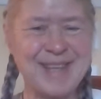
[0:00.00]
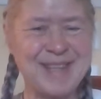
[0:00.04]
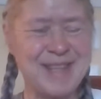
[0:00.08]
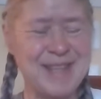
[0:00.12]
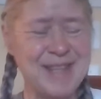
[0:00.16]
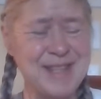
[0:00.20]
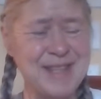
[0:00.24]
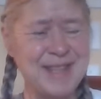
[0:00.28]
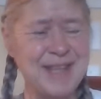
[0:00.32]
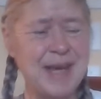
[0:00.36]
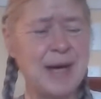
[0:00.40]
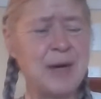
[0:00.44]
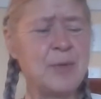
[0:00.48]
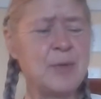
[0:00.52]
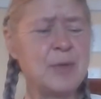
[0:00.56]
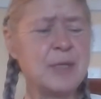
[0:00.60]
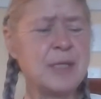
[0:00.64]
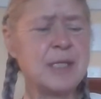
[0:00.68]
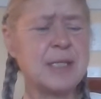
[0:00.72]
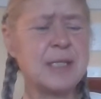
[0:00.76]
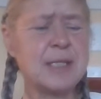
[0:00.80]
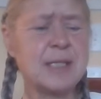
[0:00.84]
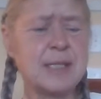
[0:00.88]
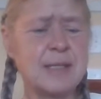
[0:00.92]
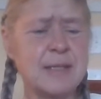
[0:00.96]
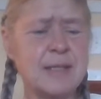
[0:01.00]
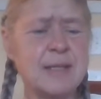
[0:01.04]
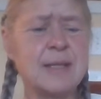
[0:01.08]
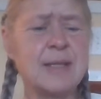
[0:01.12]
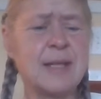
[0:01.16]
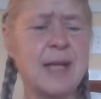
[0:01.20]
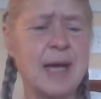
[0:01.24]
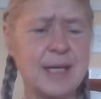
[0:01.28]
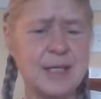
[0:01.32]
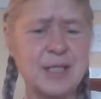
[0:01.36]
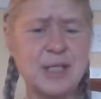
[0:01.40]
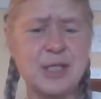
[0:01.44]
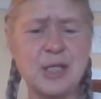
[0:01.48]
And that was in the
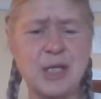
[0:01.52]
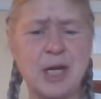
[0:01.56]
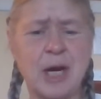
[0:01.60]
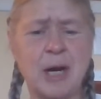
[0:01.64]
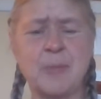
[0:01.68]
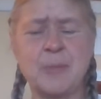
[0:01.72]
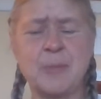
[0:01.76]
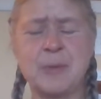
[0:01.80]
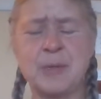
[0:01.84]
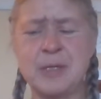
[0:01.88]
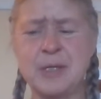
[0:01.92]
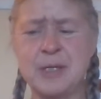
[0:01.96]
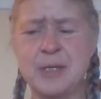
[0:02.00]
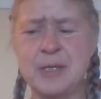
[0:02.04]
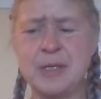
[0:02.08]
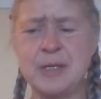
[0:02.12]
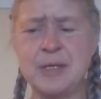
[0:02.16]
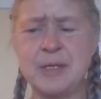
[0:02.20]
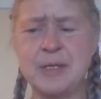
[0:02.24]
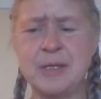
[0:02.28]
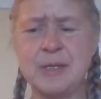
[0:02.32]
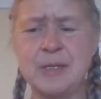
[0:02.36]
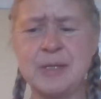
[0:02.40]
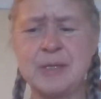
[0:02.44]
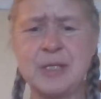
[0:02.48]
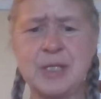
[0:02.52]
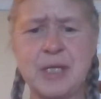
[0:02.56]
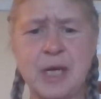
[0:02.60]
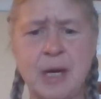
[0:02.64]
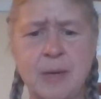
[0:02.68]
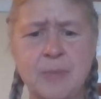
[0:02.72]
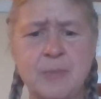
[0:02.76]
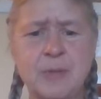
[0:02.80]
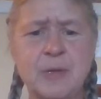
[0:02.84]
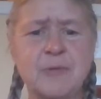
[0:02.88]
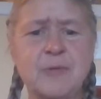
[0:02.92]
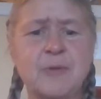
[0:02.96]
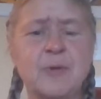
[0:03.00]
last chapter,
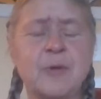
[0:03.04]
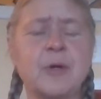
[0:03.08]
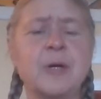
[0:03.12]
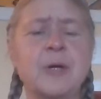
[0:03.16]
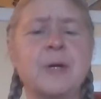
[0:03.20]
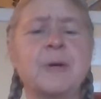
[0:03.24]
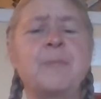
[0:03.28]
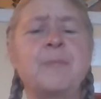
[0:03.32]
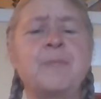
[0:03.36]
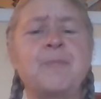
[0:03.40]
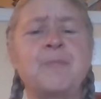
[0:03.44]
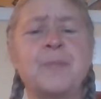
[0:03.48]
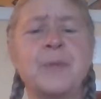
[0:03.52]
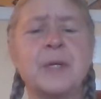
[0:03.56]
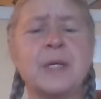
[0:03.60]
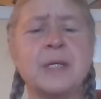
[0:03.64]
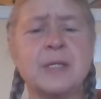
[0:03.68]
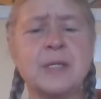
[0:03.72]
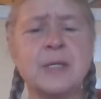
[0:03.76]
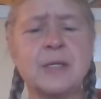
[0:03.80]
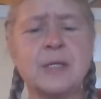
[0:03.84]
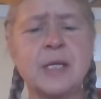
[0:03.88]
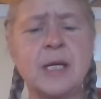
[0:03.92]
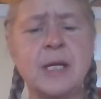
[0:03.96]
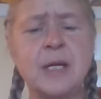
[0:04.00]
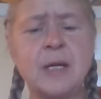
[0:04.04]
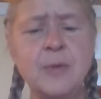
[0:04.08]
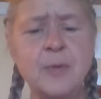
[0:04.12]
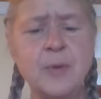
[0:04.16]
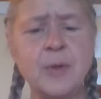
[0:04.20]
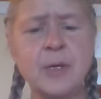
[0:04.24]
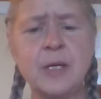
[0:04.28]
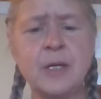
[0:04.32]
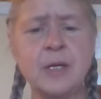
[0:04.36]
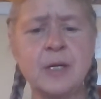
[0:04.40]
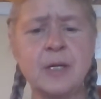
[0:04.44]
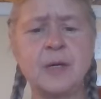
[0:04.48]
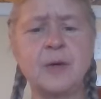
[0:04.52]
chapter 4. So today
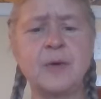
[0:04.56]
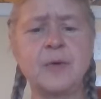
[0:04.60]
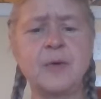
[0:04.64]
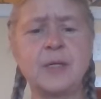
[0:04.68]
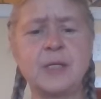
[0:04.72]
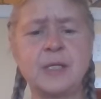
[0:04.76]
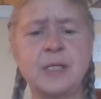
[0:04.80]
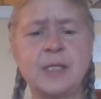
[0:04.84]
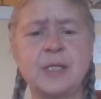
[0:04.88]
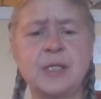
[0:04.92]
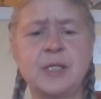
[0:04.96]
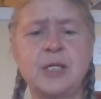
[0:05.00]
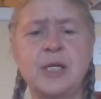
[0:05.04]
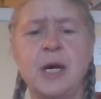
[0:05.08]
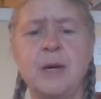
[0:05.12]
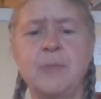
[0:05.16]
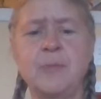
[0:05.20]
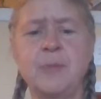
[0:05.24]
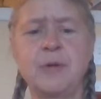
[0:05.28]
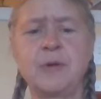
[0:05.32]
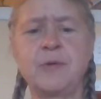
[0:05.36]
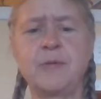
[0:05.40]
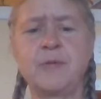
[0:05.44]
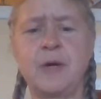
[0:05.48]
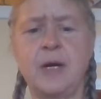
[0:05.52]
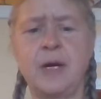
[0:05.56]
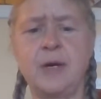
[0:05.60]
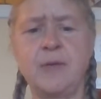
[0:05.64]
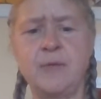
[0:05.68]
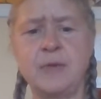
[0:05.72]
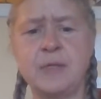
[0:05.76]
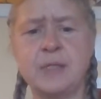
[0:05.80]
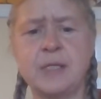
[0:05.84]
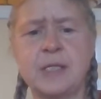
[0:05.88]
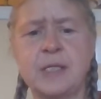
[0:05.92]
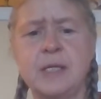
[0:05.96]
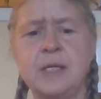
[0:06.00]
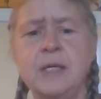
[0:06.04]
we're going to go into chapter 5
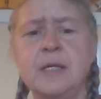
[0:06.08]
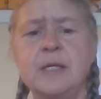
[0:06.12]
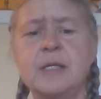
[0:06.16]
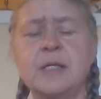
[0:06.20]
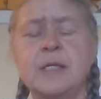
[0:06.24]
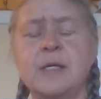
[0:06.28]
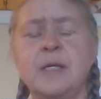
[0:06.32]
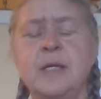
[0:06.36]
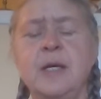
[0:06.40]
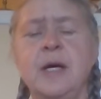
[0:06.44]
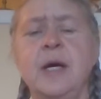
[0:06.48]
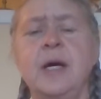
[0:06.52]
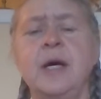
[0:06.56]
and 6.